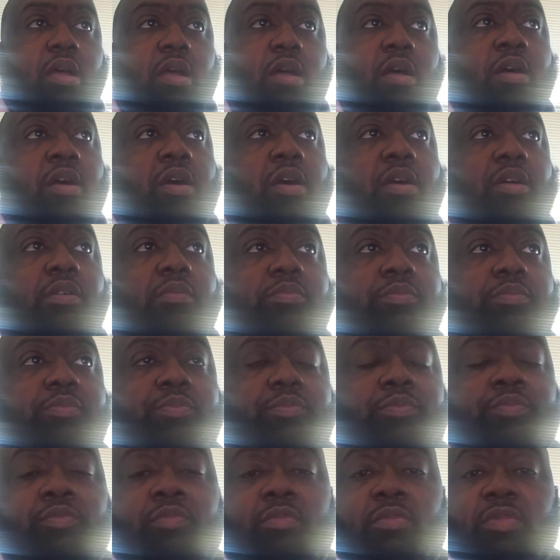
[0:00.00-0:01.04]
Um,
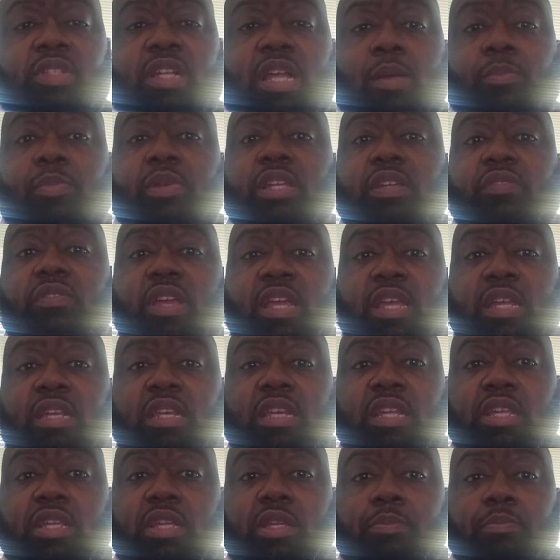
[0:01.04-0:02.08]
I believe
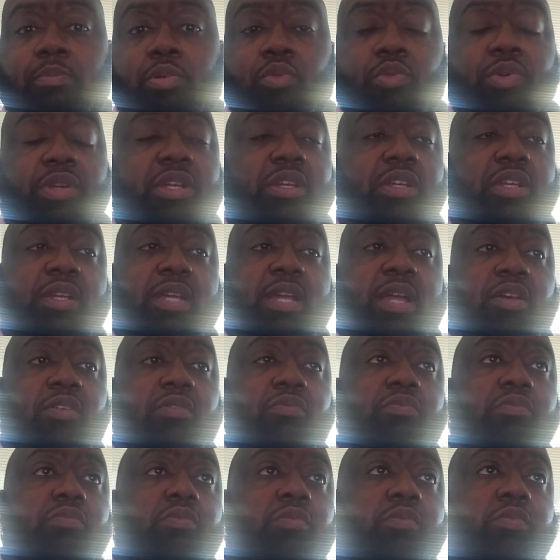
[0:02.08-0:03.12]
AD pointed it out
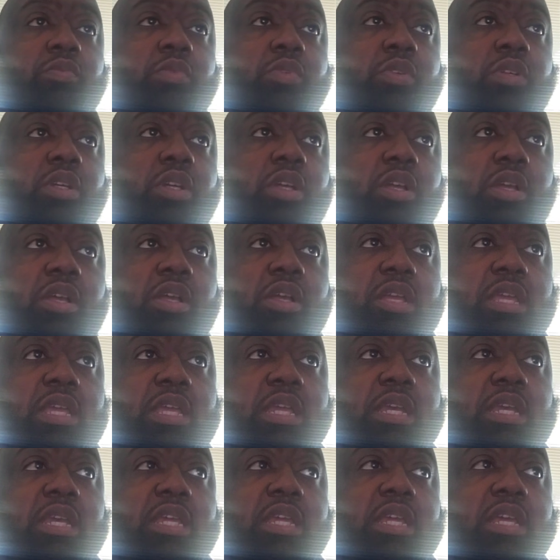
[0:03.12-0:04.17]

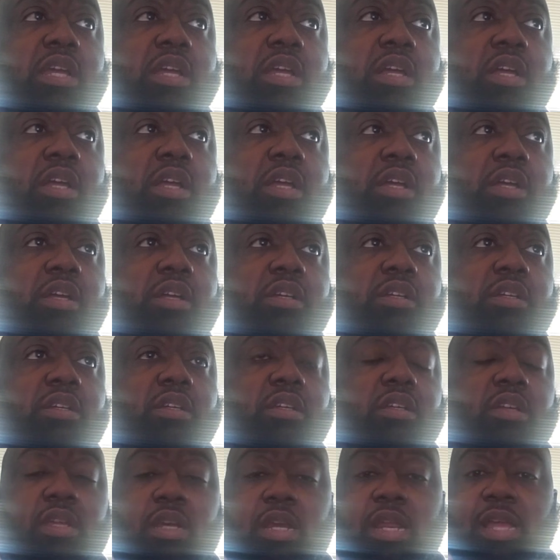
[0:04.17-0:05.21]
in
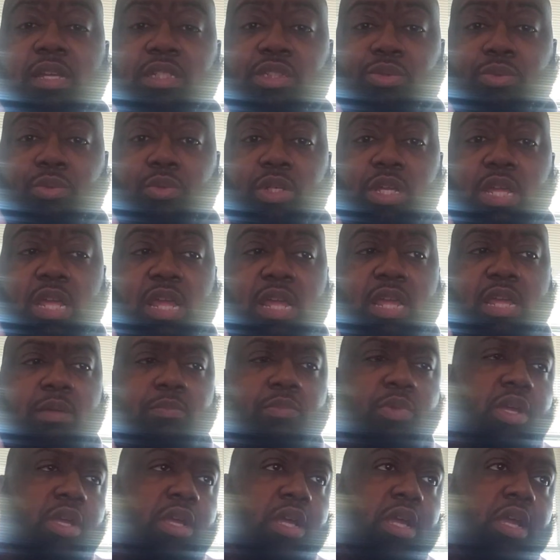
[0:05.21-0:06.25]
the actual
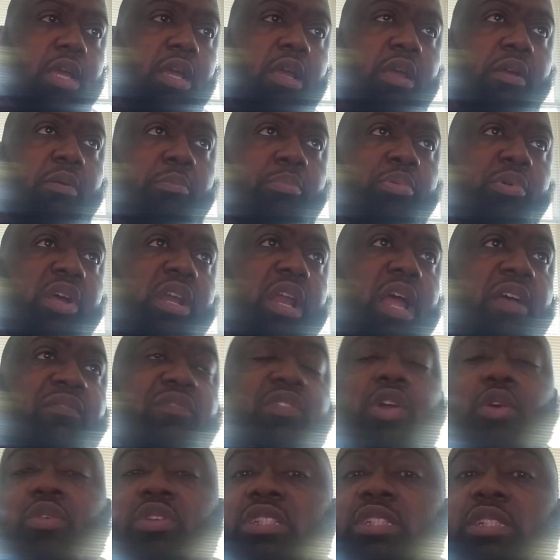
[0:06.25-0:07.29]
game, but I've
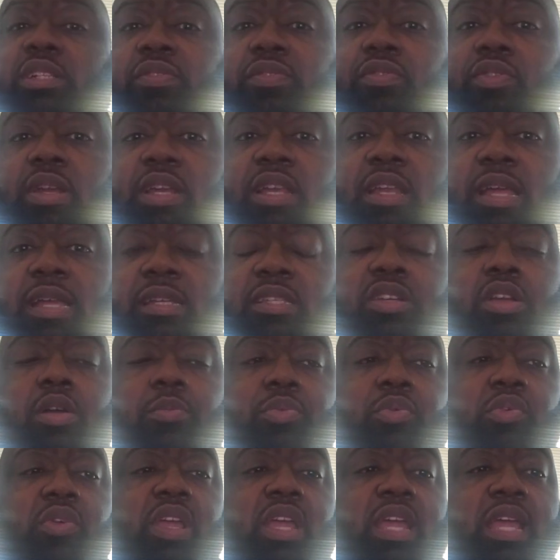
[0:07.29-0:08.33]
noticed it for the last
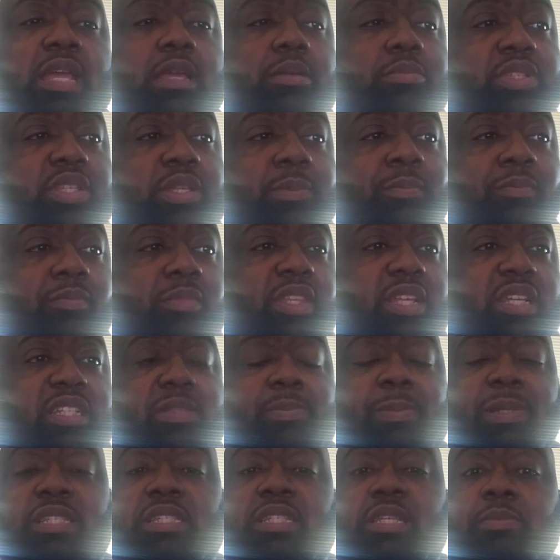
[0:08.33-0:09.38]
couple games. It's
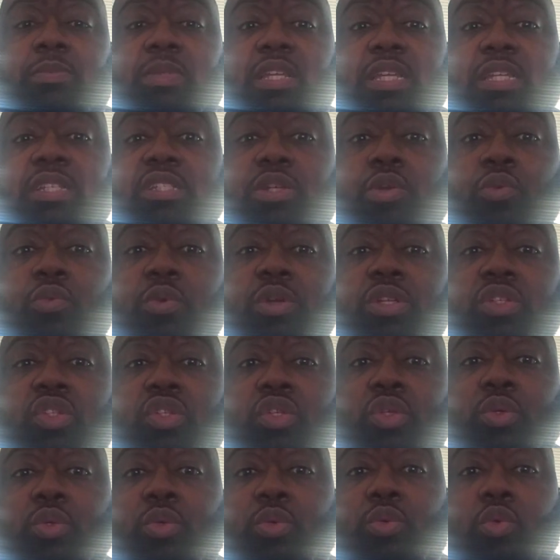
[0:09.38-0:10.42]
been something he's going
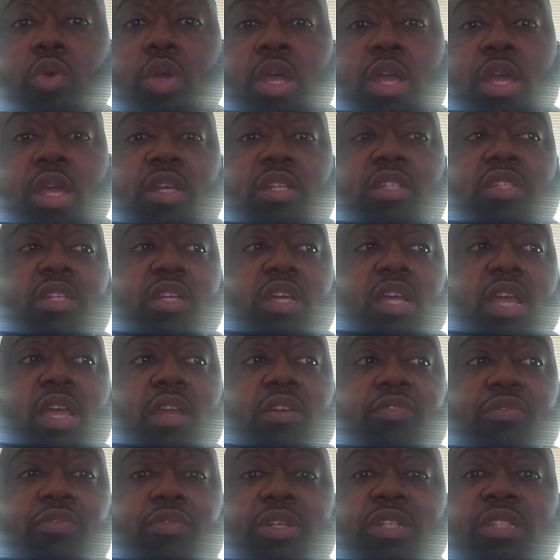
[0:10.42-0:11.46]
to
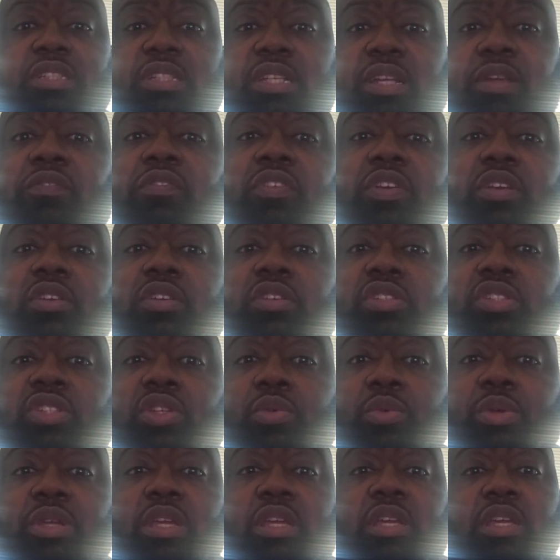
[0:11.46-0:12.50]
kind of freeze defenders
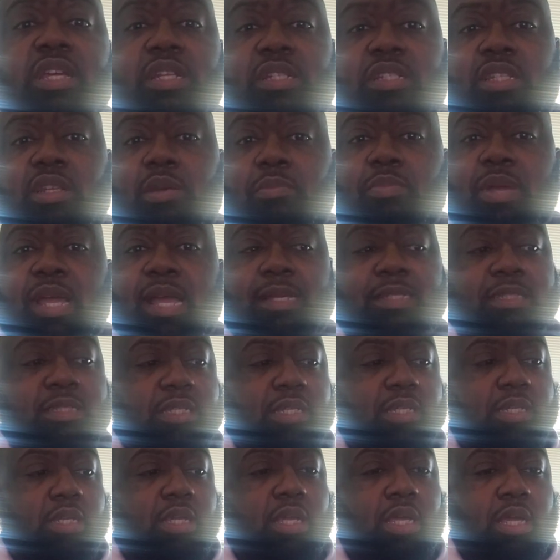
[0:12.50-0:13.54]
so he can get to the
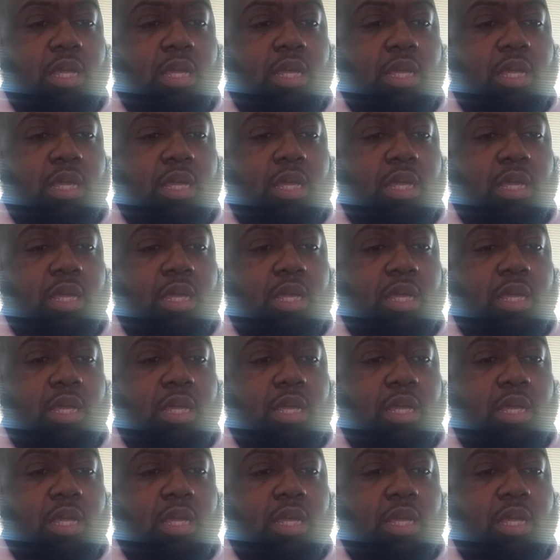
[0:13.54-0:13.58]
basket.